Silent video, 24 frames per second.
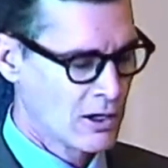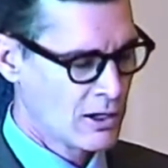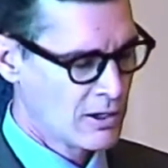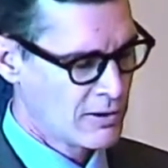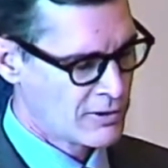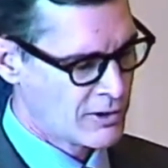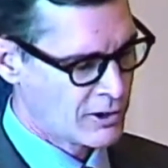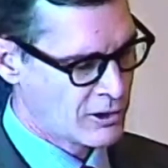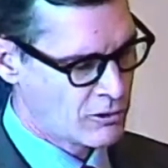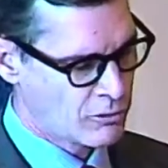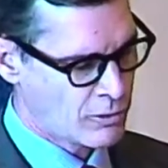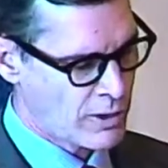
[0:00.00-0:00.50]

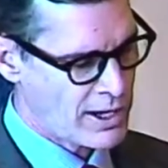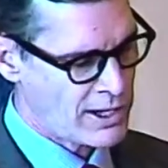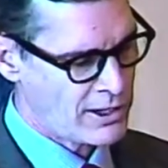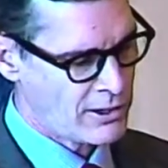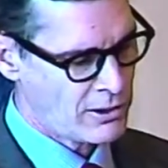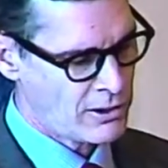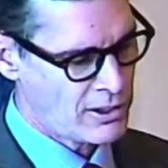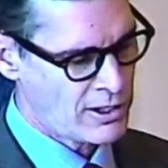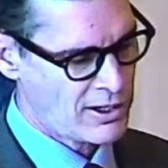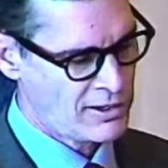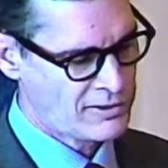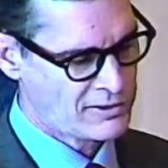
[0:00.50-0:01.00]
the greater
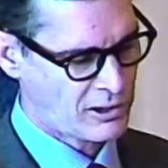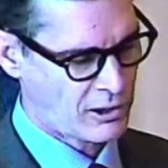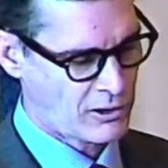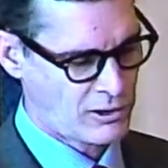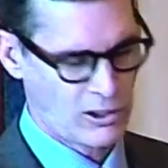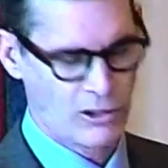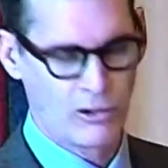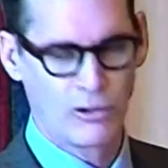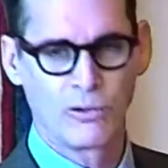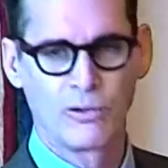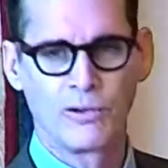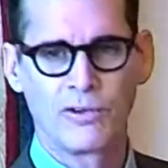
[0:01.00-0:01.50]
is our
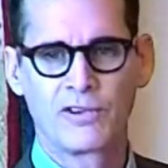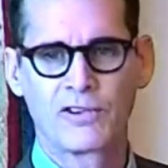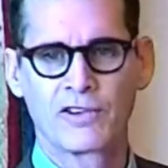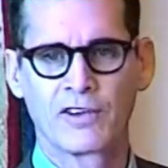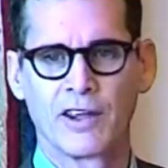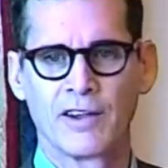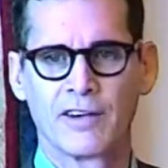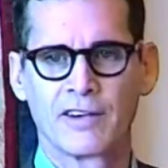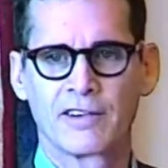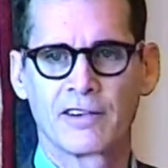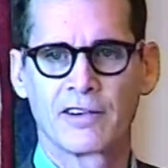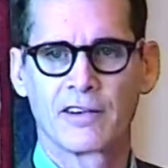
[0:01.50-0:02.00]
own
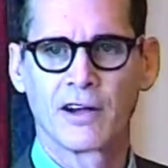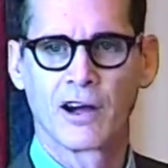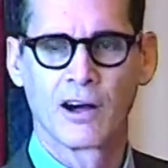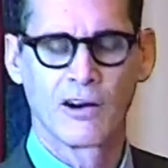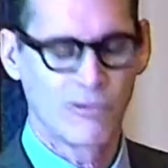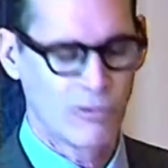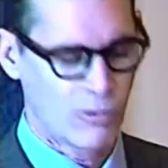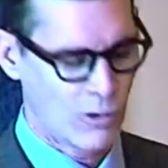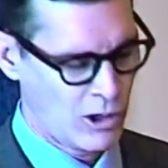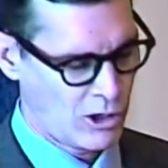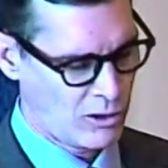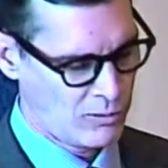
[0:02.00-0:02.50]
sense of
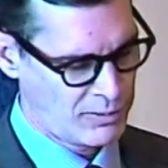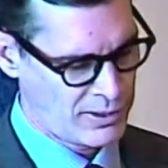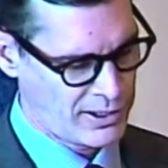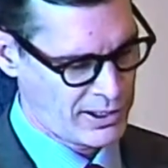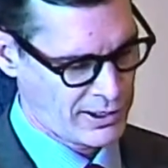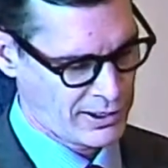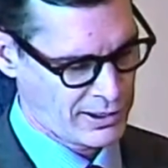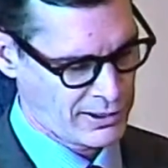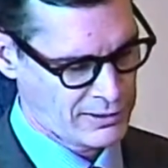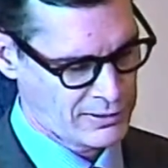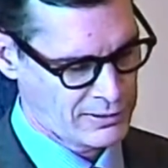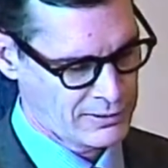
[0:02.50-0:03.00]

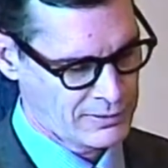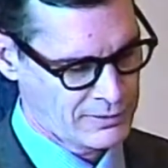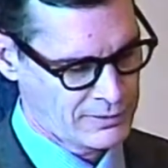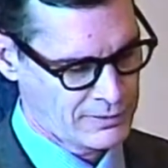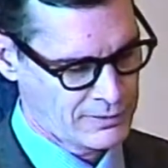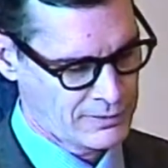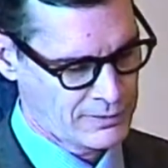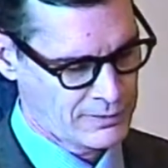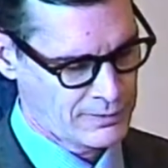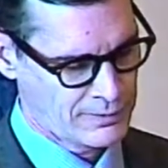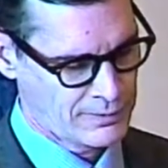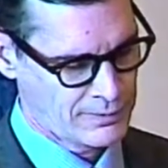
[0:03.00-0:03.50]
well-being.
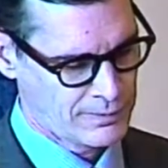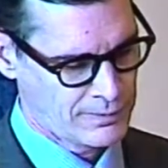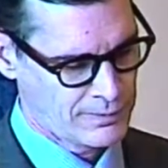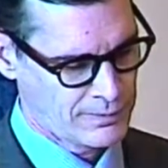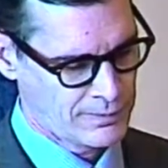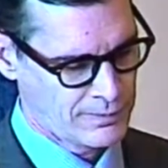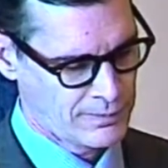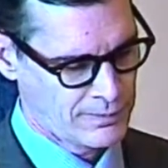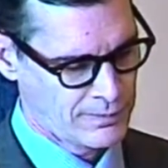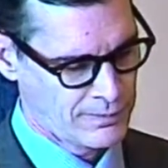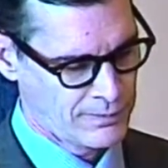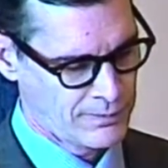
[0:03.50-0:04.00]

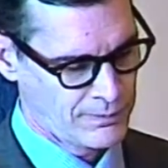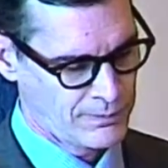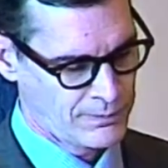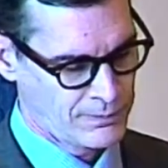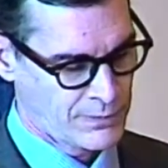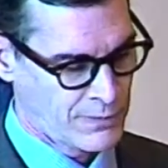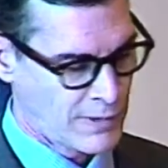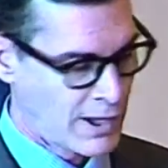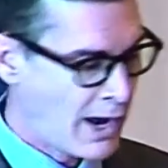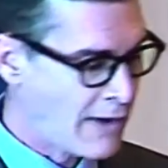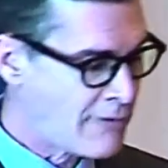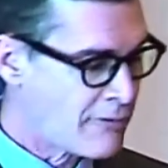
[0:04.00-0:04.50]

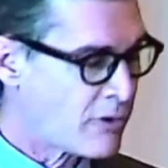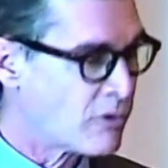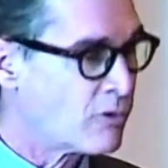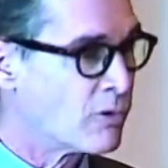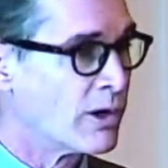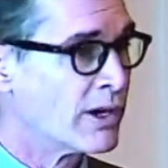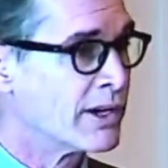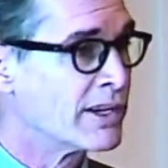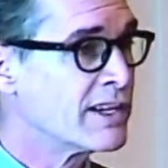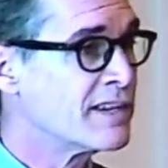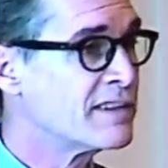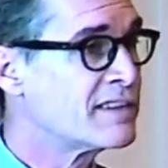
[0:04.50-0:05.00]

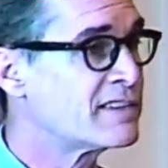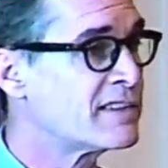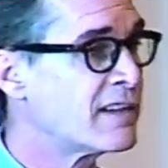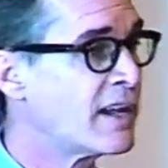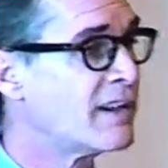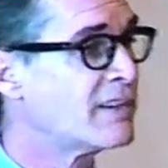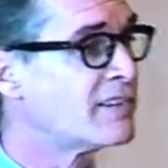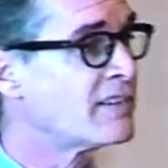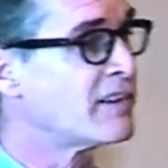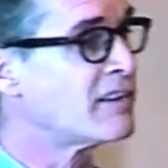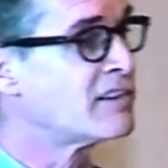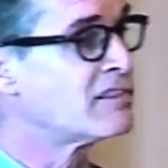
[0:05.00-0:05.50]
Everyone, he says, is